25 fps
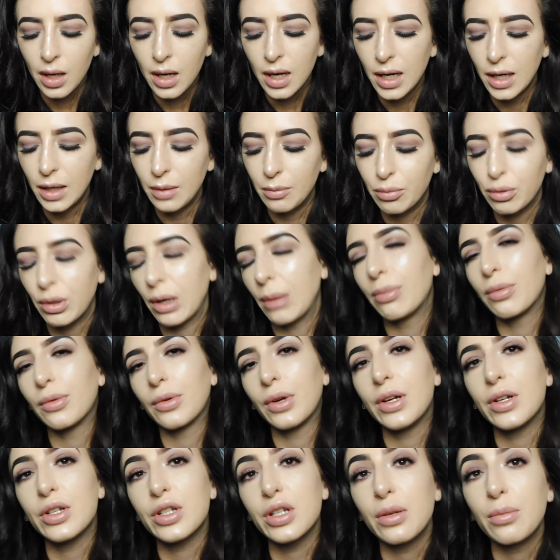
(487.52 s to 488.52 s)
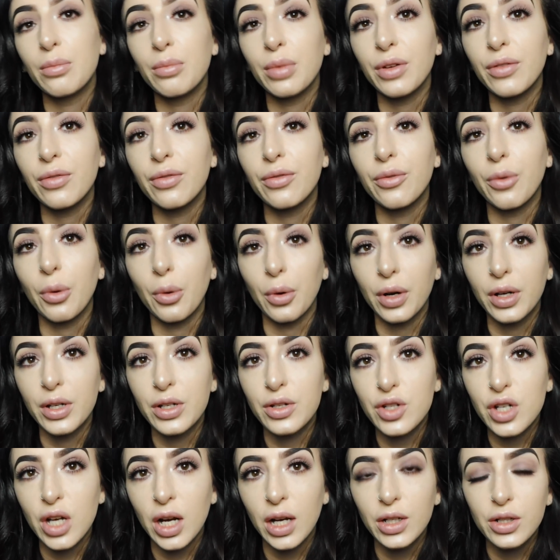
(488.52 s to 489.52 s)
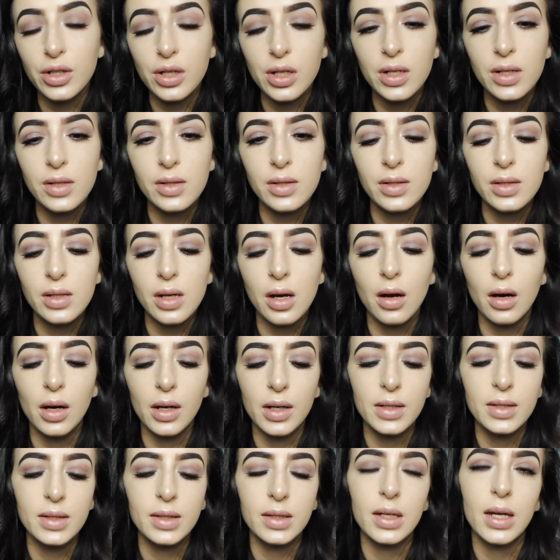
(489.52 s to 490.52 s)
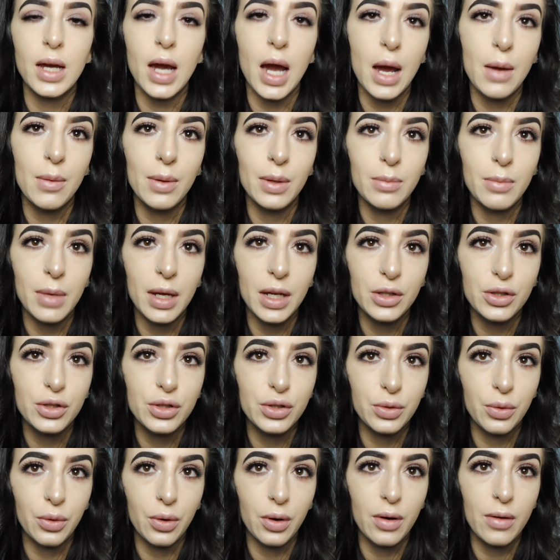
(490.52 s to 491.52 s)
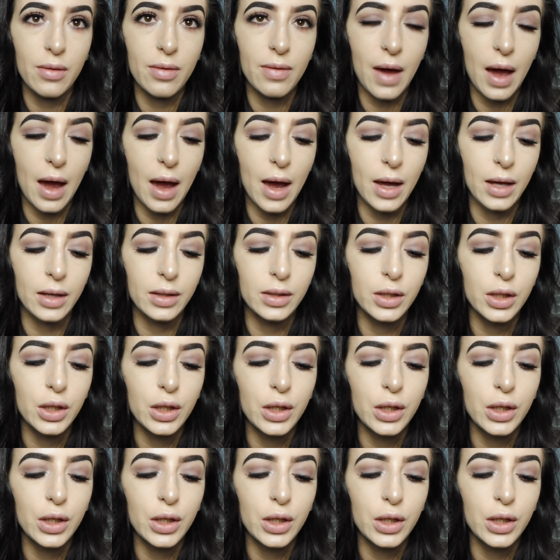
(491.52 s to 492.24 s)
And preparation before injections, honestly, I would make sure that